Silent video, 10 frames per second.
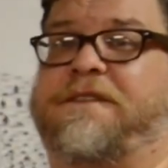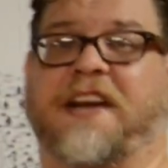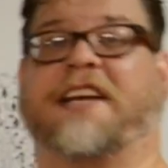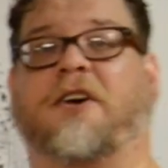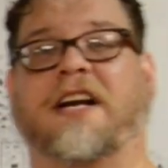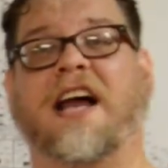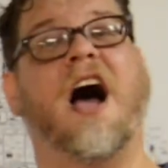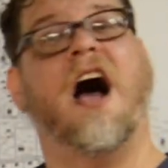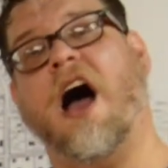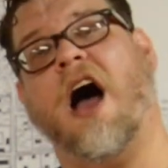figuring,
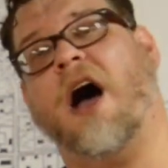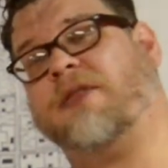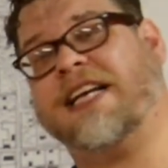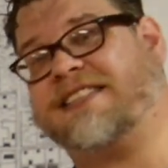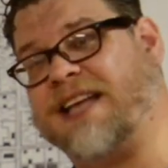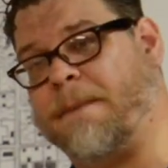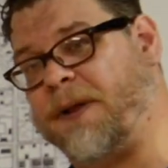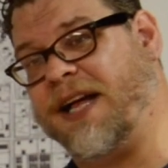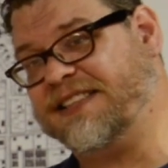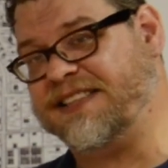oh, that's that
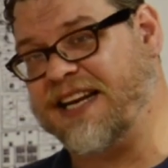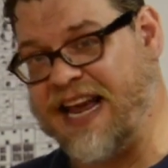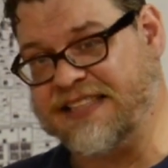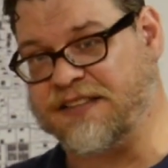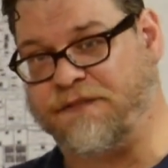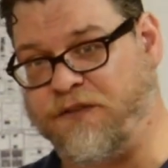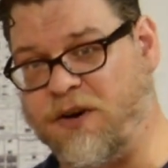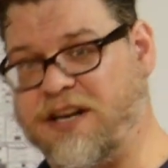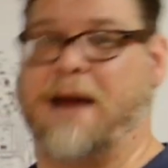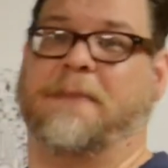place that has the
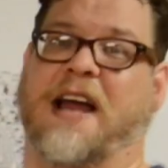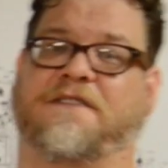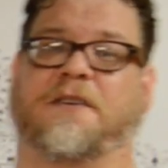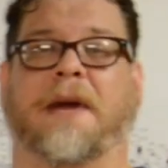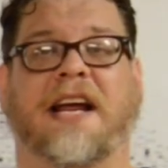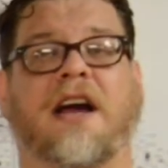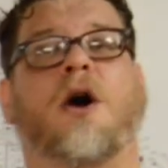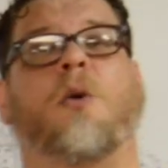fort named after me.